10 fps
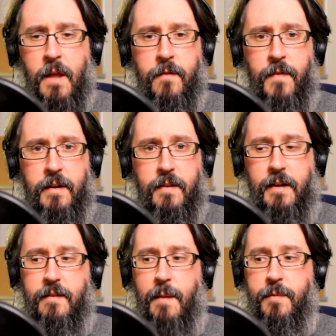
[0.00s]
The fact that I
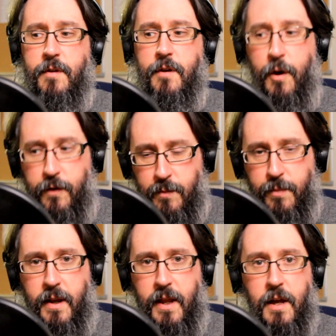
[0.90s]
just happened to know
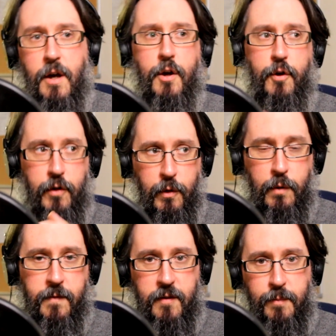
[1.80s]
somebody who knew
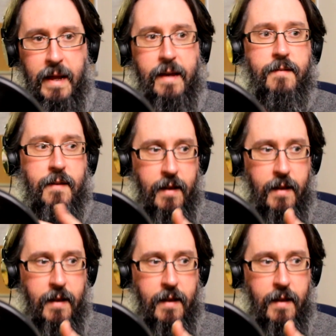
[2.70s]
of this place,